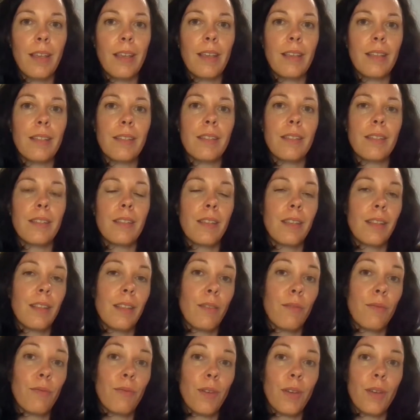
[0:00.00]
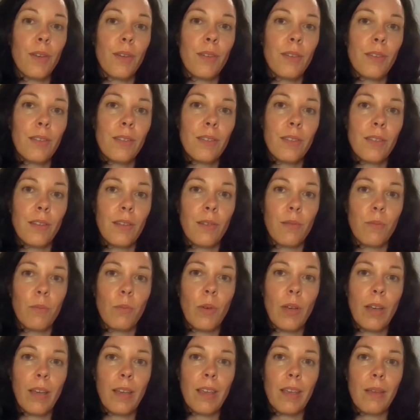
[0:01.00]
is the focus on
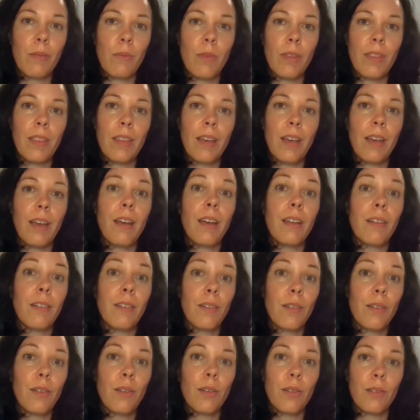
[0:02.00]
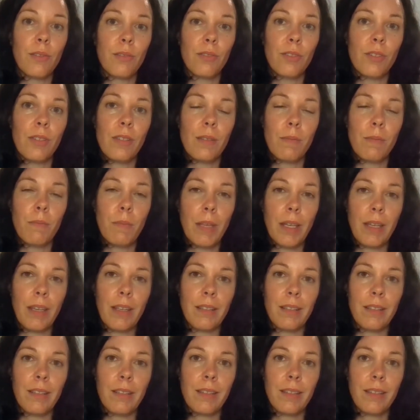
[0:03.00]
working with the unconscious
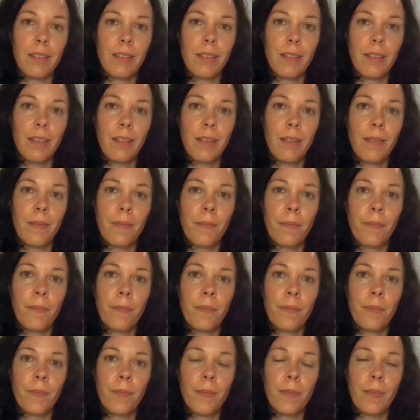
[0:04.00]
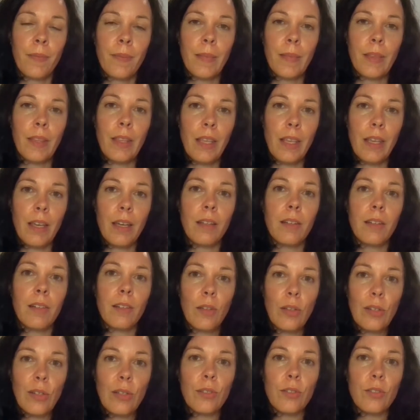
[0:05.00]
mind. The
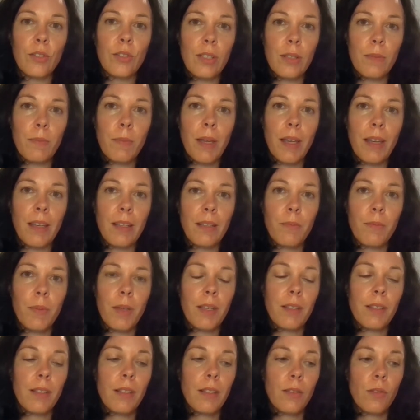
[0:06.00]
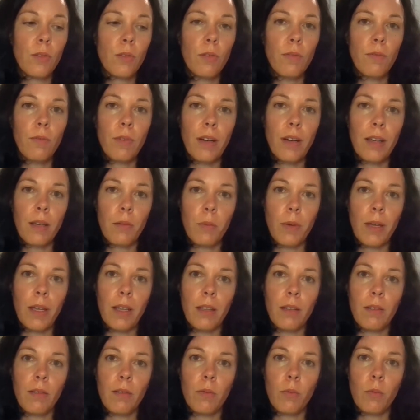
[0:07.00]
unconscious mind, because it's all very
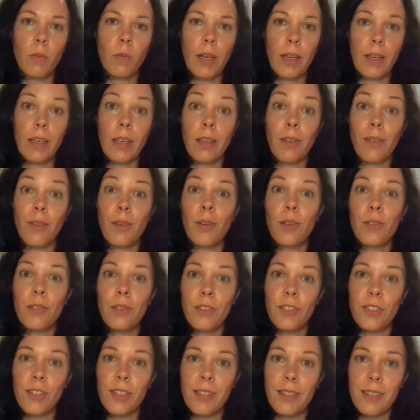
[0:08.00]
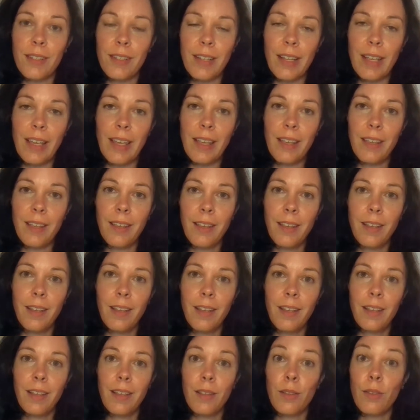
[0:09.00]
well working consciously
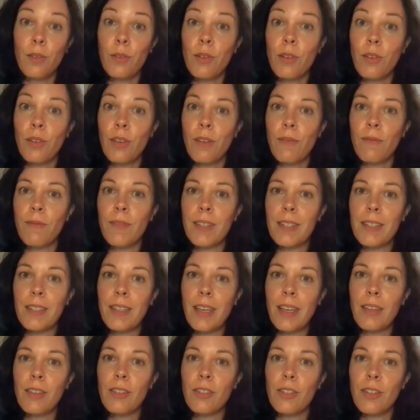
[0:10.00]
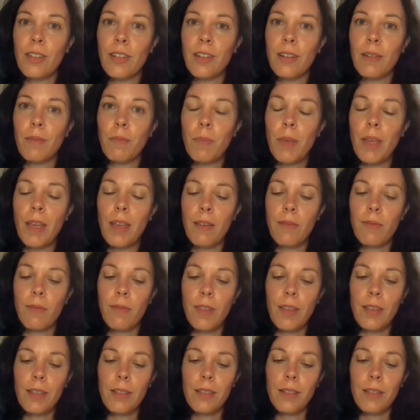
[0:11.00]
through conversation, but if
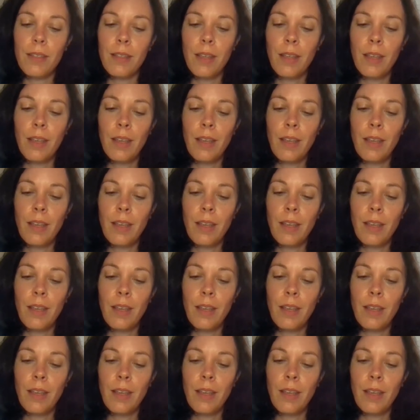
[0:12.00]
there's